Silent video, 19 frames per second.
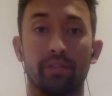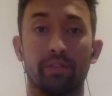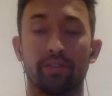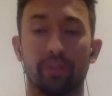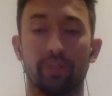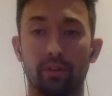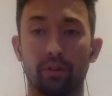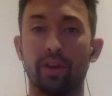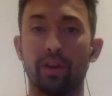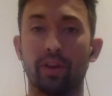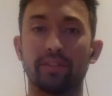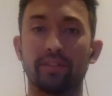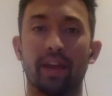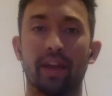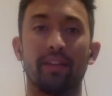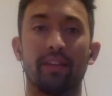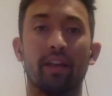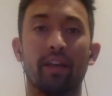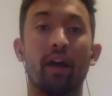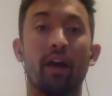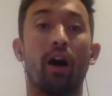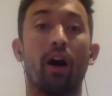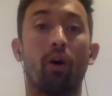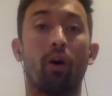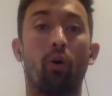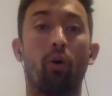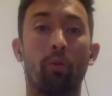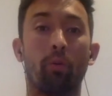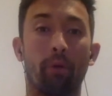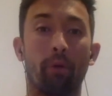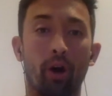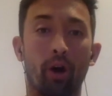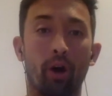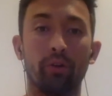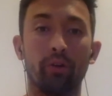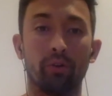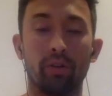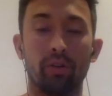So there is a, a
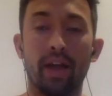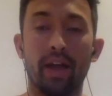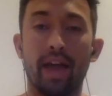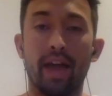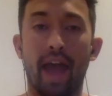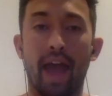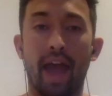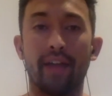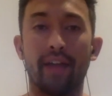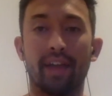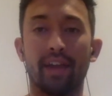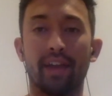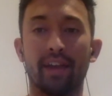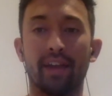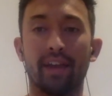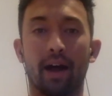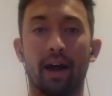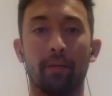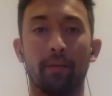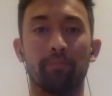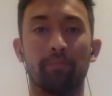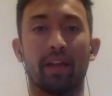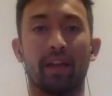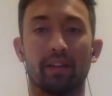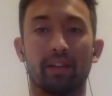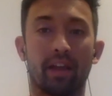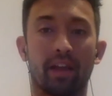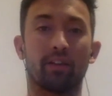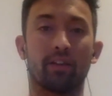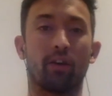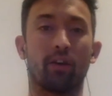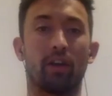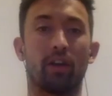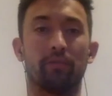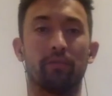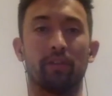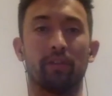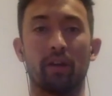hormonal and a um, and, and
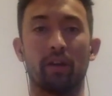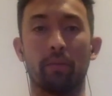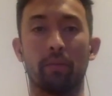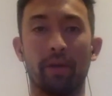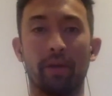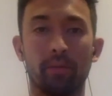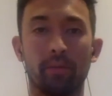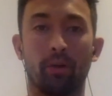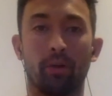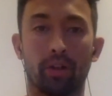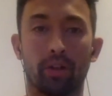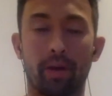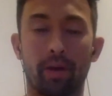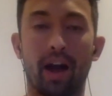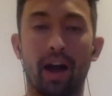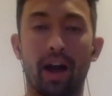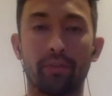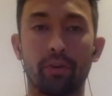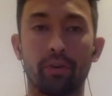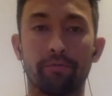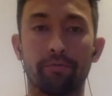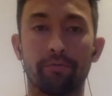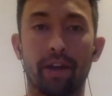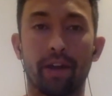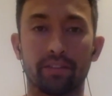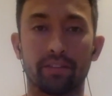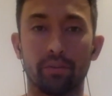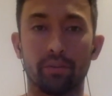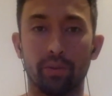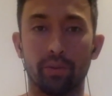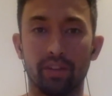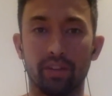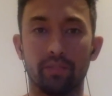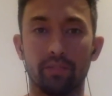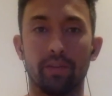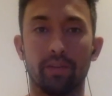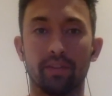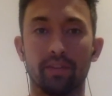kind of a, a metabolic pathway factor that we need
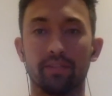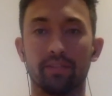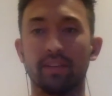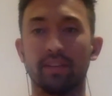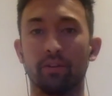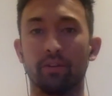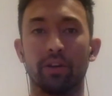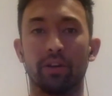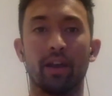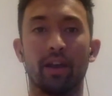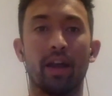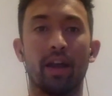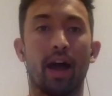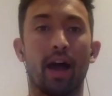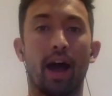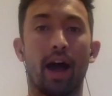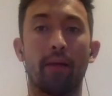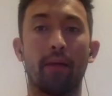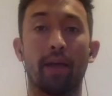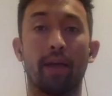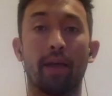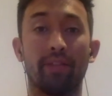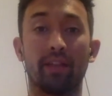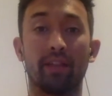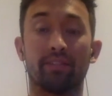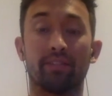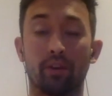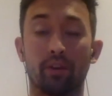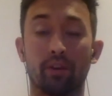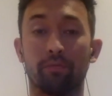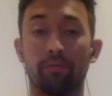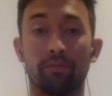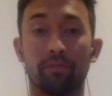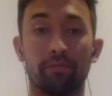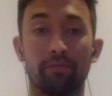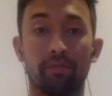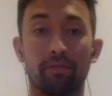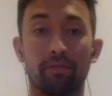to be considering. Um, and then so for